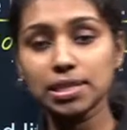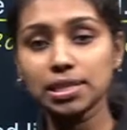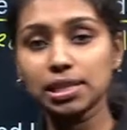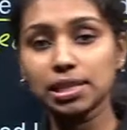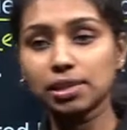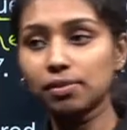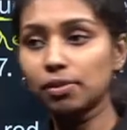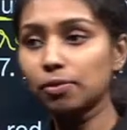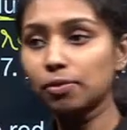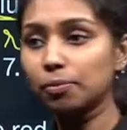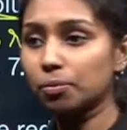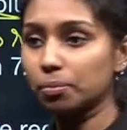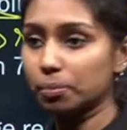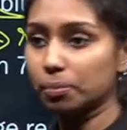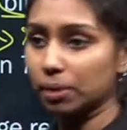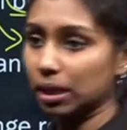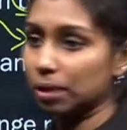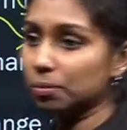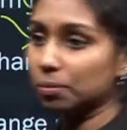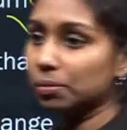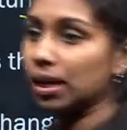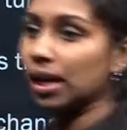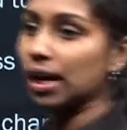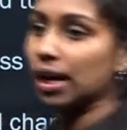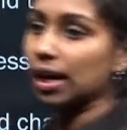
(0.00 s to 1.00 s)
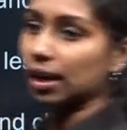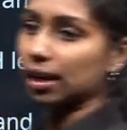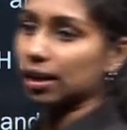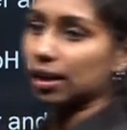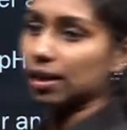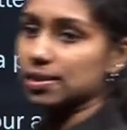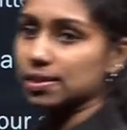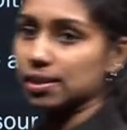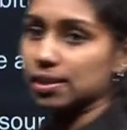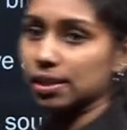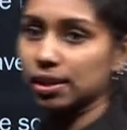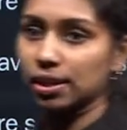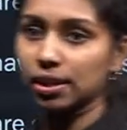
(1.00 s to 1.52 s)
it will become colorless.
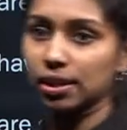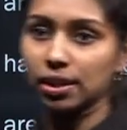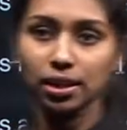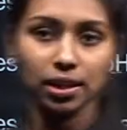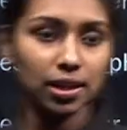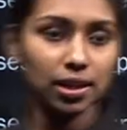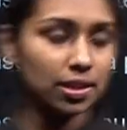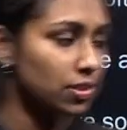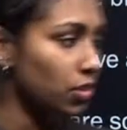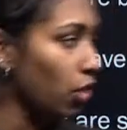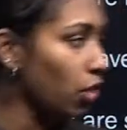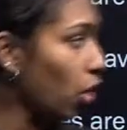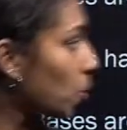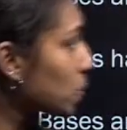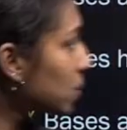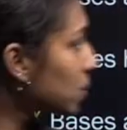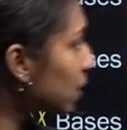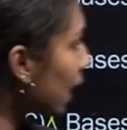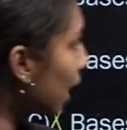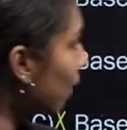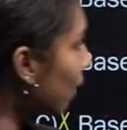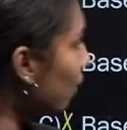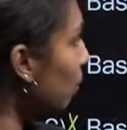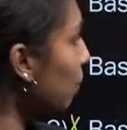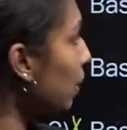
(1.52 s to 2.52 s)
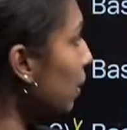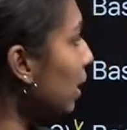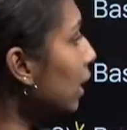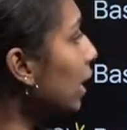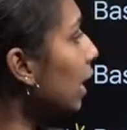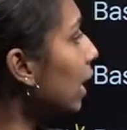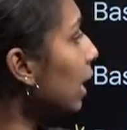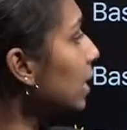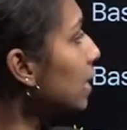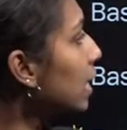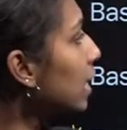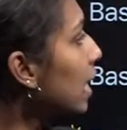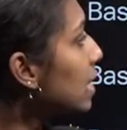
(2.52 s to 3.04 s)
So option A will be the
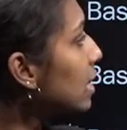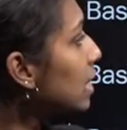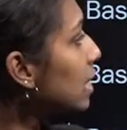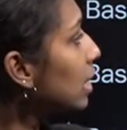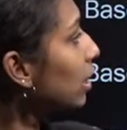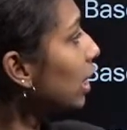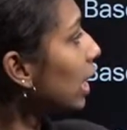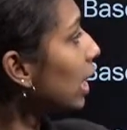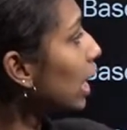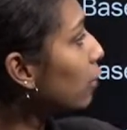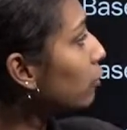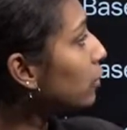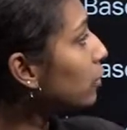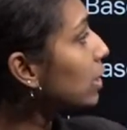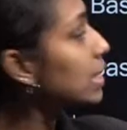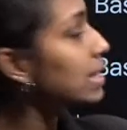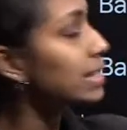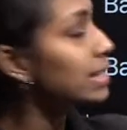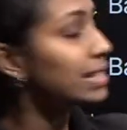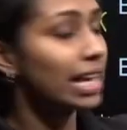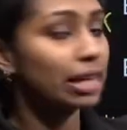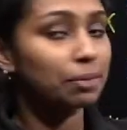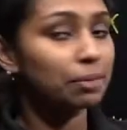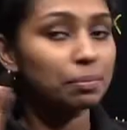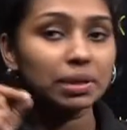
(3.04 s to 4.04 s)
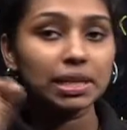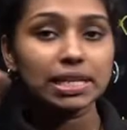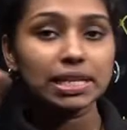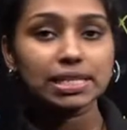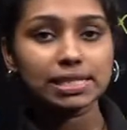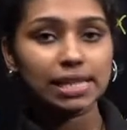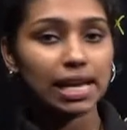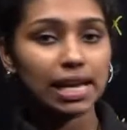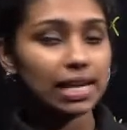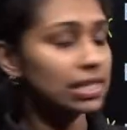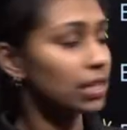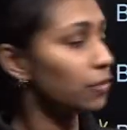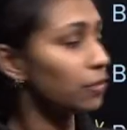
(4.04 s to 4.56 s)
correct answer if the statement is
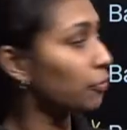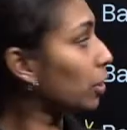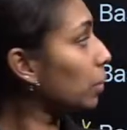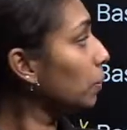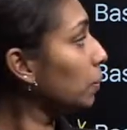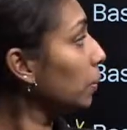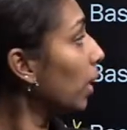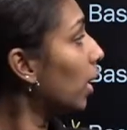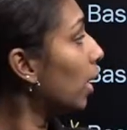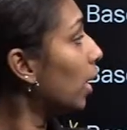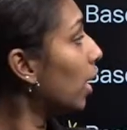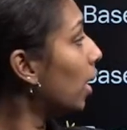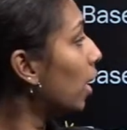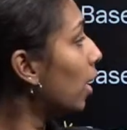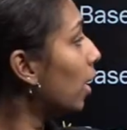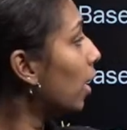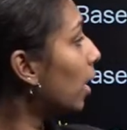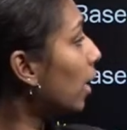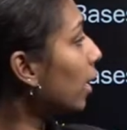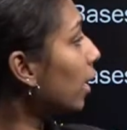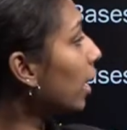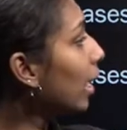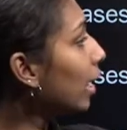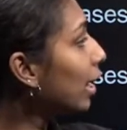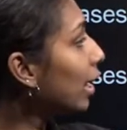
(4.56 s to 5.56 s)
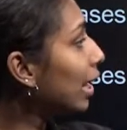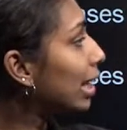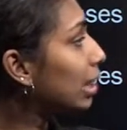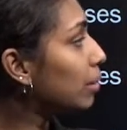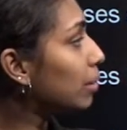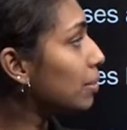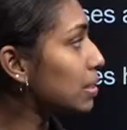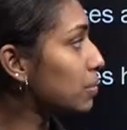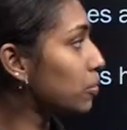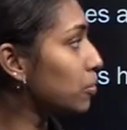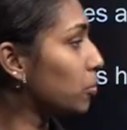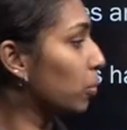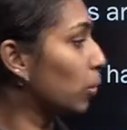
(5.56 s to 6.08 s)
changed from red litmus
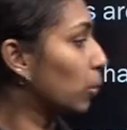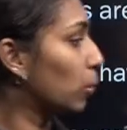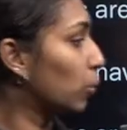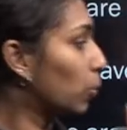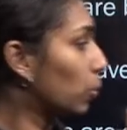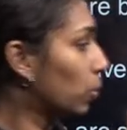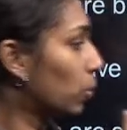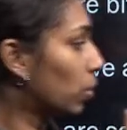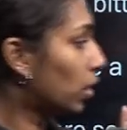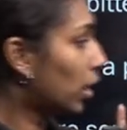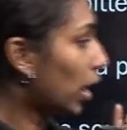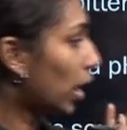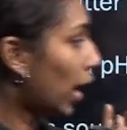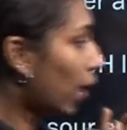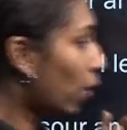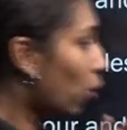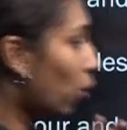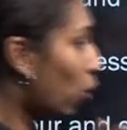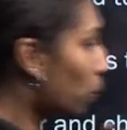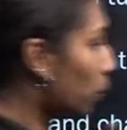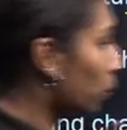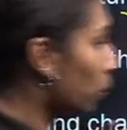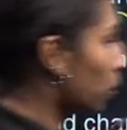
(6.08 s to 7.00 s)
to blue. I hope you